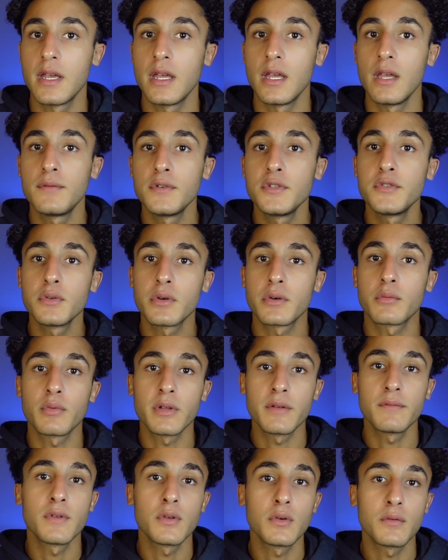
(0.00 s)
If you do a
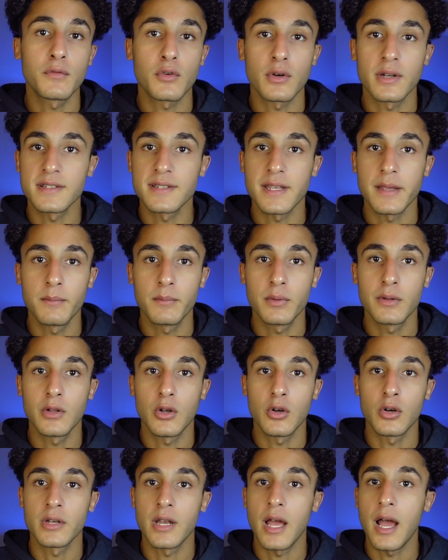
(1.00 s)
review, for example,
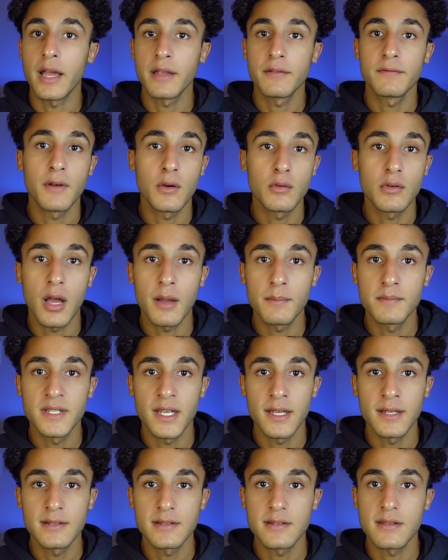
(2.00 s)
on iPhone
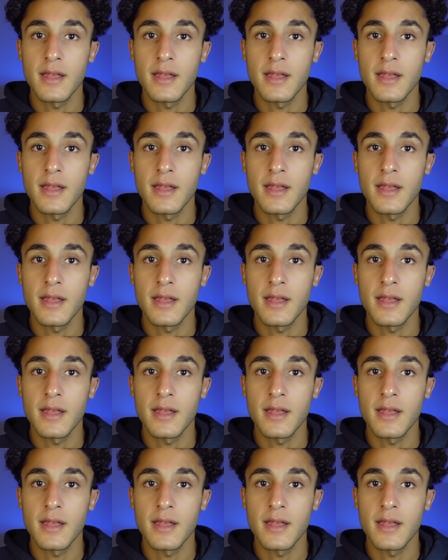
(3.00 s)
updates,